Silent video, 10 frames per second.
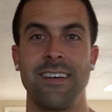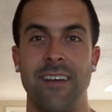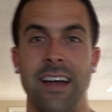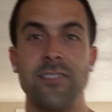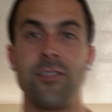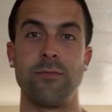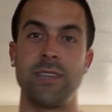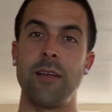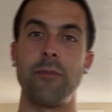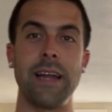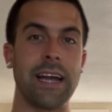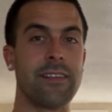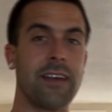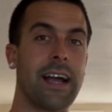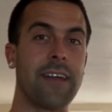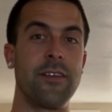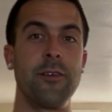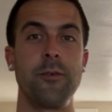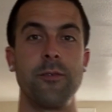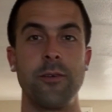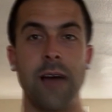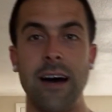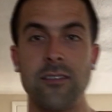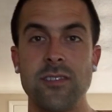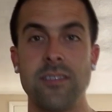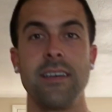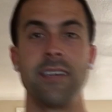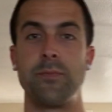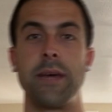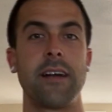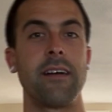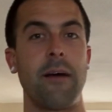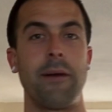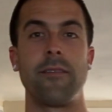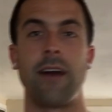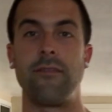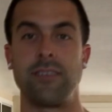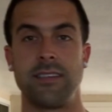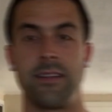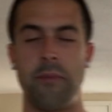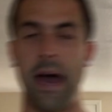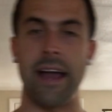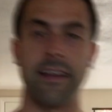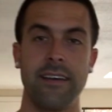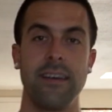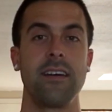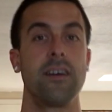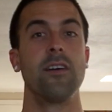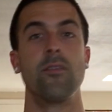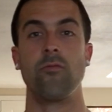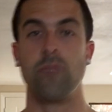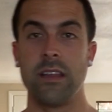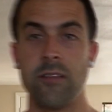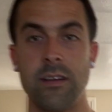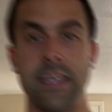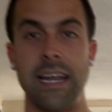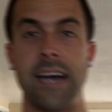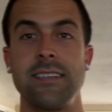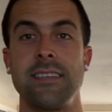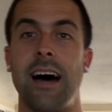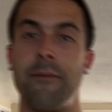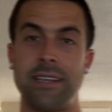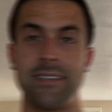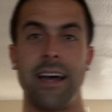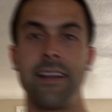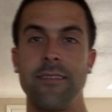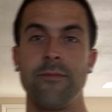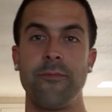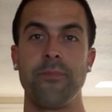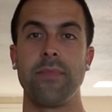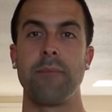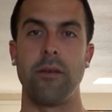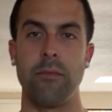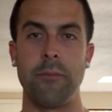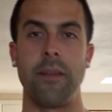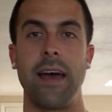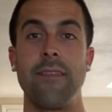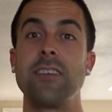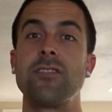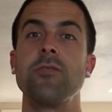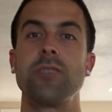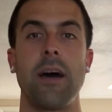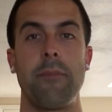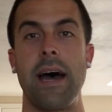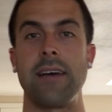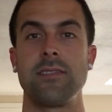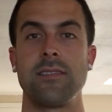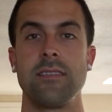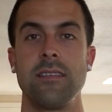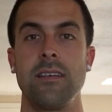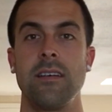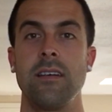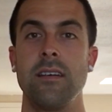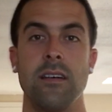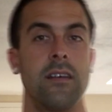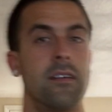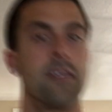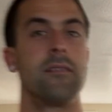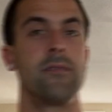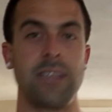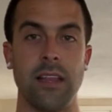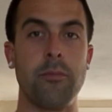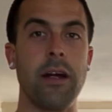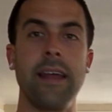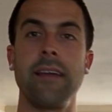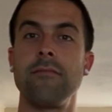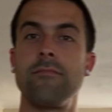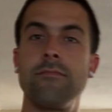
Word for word: All right, so I'm celebrating. I got the, I got the new, new house. It's bigger. I have my own office in the back. Really, really nice. I'm excited. But remember that. This too shall pass. Celebrating,